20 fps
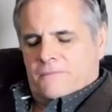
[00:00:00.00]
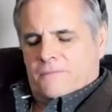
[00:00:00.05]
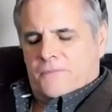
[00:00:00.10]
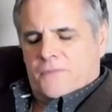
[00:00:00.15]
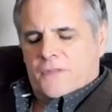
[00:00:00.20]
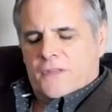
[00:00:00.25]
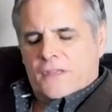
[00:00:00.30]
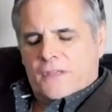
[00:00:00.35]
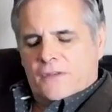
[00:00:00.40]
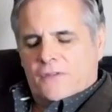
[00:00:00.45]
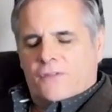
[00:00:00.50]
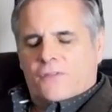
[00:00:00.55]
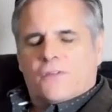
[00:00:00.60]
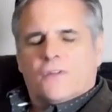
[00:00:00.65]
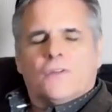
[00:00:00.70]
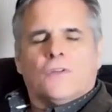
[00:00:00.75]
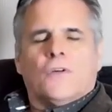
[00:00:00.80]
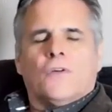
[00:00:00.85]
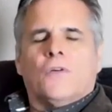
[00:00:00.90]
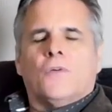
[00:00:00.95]
needs to
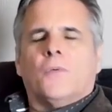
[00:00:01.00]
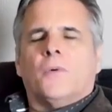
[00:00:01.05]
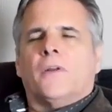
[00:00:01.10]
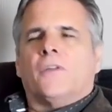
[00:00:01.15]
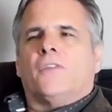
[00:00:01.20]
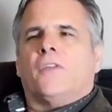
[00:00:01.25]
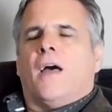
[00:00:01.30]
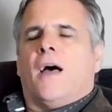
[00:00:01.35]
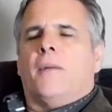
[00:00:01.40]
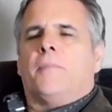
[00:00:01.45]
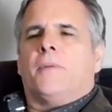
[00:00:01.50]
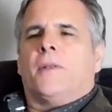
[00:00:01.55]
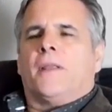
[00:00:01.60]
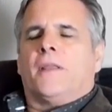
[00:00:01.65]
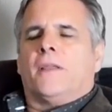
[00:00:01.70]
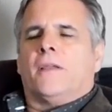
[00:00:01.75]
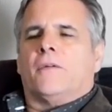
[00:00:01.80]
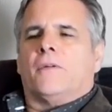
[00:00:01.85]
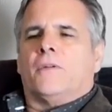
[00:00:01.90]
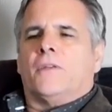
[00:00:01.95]
know what's
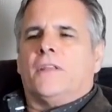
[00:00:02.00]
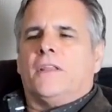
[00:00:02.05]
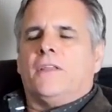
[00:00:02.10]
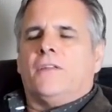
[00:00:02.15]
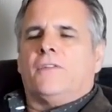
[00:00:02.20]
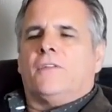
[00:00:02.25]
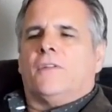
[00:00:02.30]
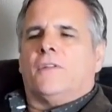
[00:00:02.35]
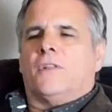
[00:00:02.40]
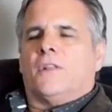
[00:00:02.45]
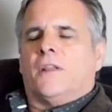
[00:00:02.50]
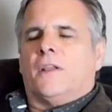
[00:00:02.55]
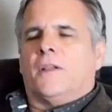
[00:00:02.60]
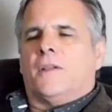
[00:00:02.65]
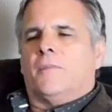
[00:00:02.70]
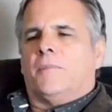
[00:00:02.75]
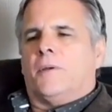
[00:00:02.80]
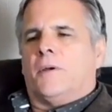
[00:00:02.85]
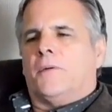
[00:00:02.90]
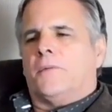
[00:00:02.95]
happening or needs to think
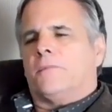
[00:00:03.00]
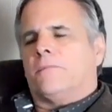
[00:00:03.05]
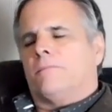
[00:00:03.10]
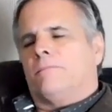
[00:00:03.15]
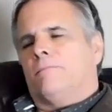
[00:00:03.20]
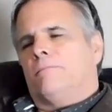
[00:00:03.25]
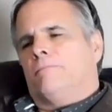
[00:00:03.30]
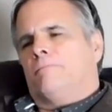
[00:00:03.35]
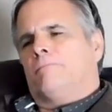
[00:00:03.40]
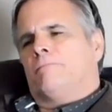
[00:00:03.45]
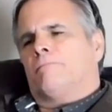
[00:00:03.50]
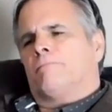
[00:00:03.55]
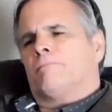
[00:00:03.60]
about. And